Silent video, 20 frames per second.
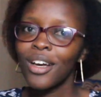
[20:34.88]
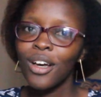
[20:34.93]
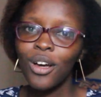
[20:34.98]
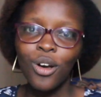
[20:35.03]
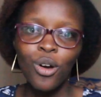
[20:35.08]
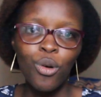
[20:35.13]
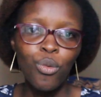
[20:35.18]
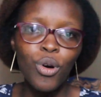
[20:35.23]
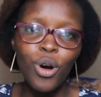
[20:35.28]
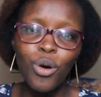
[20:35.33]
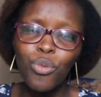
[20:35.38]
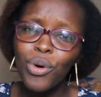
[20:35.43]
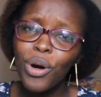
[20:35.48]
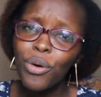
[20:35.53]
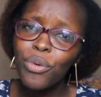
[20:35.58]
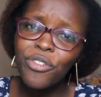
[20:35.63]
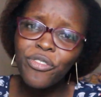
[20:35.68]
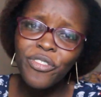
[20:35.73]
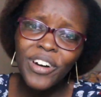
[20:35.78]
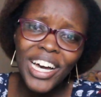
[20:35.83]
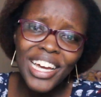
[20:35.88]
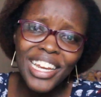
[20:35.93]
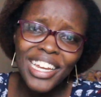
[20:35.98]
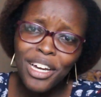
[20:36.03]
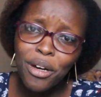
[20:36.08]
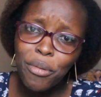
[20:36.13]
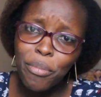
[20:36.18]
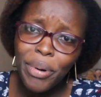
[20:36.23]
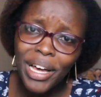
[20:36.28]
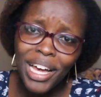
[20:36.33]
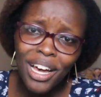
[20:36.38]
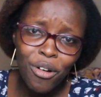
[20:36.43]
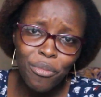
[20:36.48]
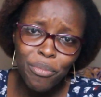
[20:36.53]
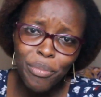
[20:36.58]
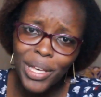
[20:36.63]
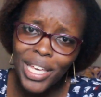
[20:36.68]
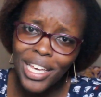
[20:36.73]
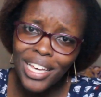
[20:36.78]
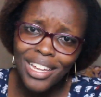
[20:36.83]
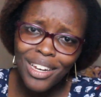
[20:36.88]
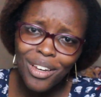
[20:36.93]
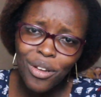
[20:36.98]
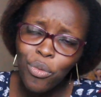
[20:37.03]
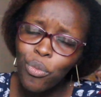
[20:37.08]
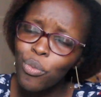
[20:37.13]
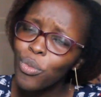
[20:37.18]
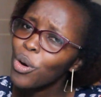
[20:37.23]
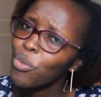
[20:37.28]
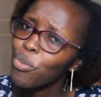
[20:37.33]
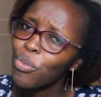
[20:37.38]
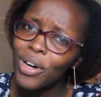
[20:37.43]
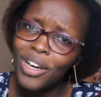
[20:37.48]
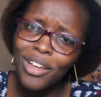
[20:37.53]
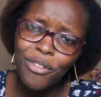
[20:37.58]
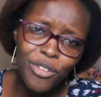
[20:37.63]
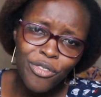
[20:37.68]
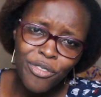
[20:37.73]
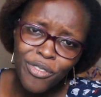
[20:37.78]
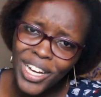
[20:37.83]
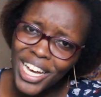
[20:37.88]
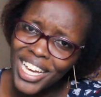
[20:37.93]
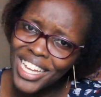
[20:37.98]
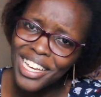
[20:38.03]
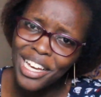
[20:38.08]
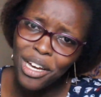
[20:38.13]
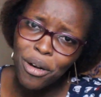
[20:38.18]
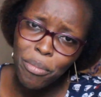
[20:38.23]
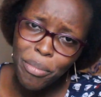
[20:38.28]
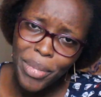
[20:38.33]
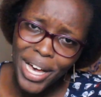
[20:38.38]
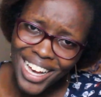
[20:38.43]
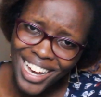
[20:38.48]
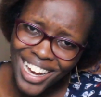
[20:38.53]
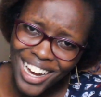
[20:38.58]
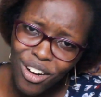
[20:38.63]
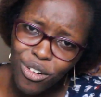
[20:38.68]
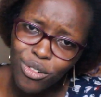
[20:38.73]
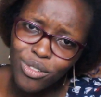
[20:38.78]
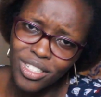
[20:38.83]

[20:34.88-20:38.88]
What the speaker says: what were we fighting about, man? What were we fighting about?